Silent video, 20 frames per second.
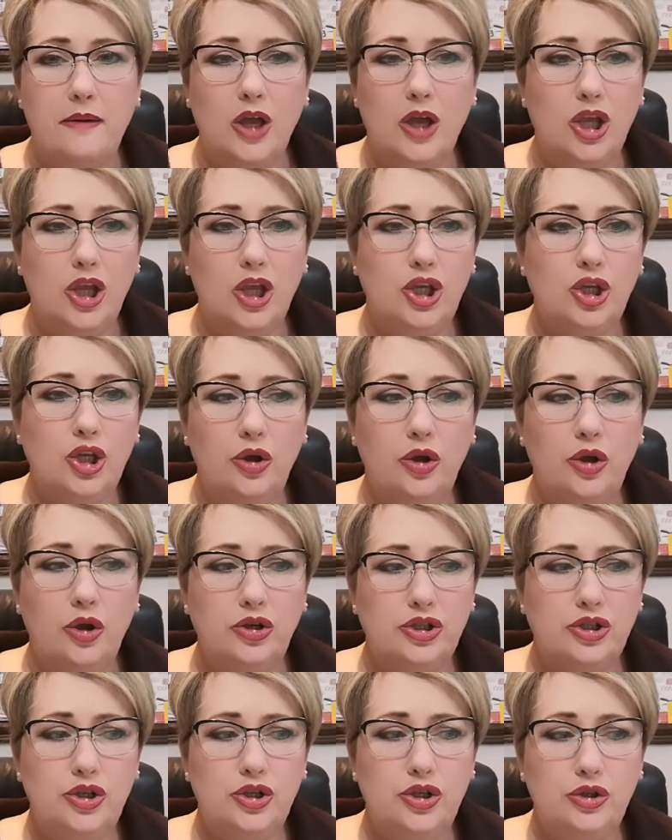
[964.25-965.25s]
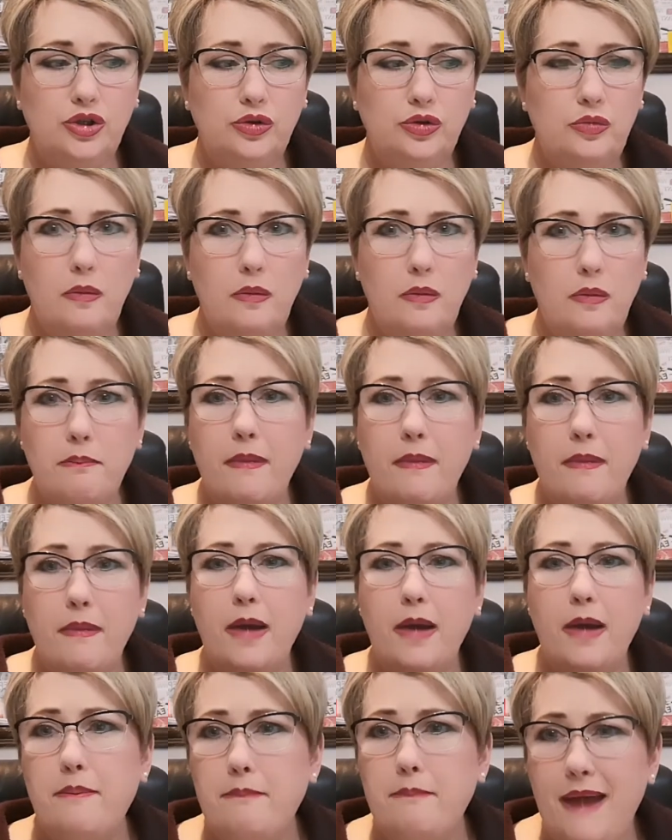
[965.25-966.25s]
you know, do
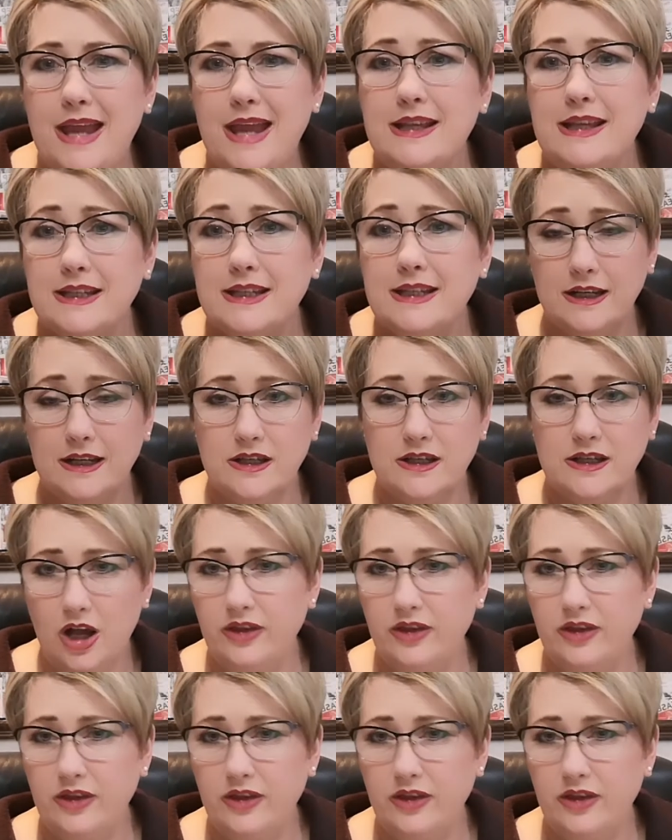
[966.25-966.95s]
maintenance